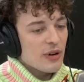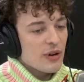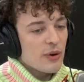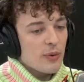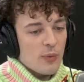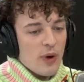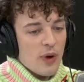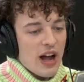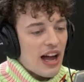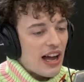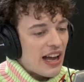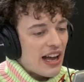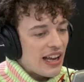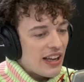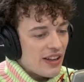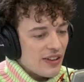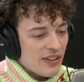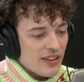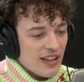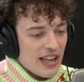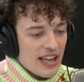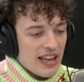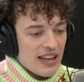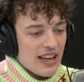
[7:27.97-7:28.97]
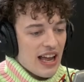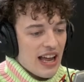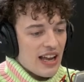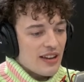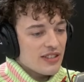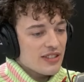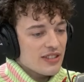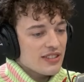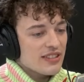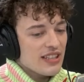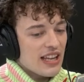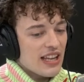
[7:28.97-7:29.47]
a while, and I
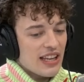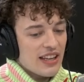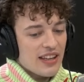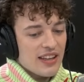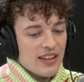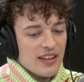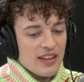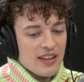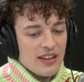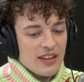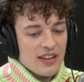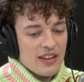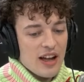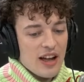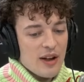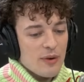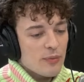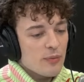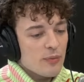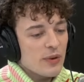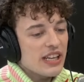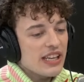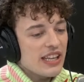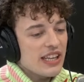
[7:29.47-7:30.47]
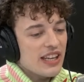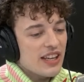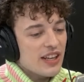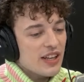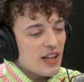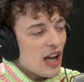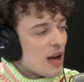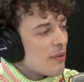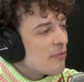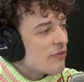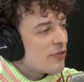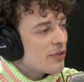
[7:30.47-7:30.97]
just, like, got really
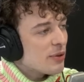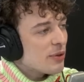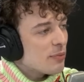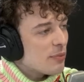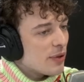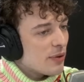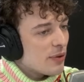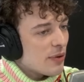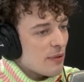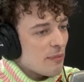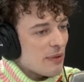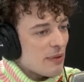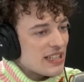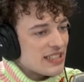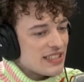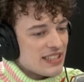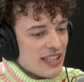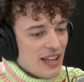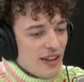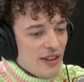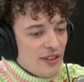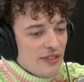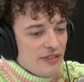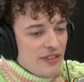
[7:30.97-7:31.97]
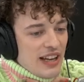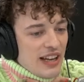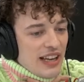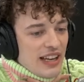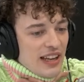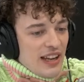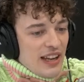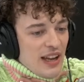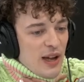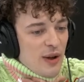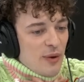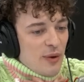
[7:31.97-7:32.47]
comfortable with myself.
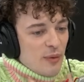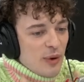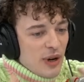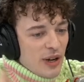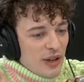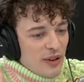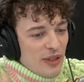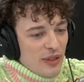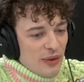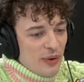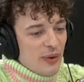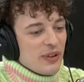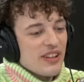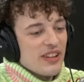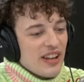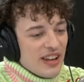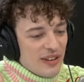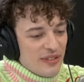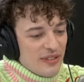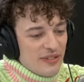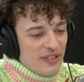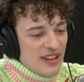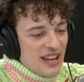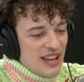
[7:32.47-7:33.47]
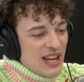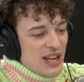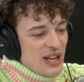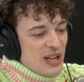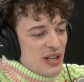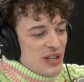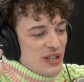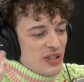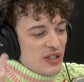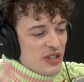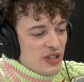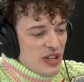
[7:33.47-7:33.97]
I worked through a lot of
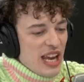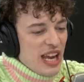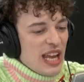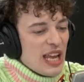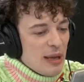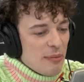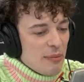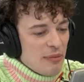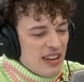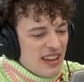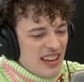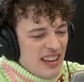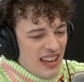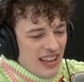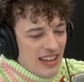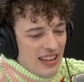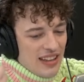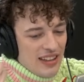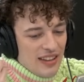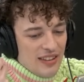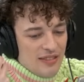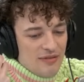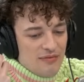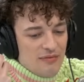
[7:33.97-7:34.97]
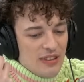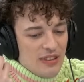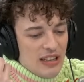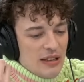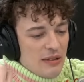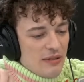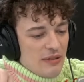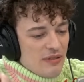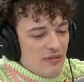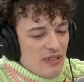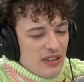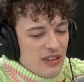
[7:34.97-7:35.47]
shame and, like,
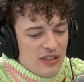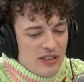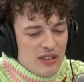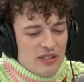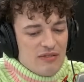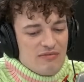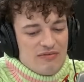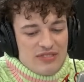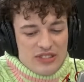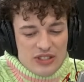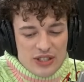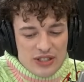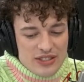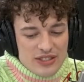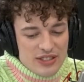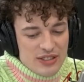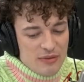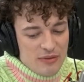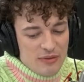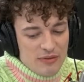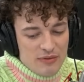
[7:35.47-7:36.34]
just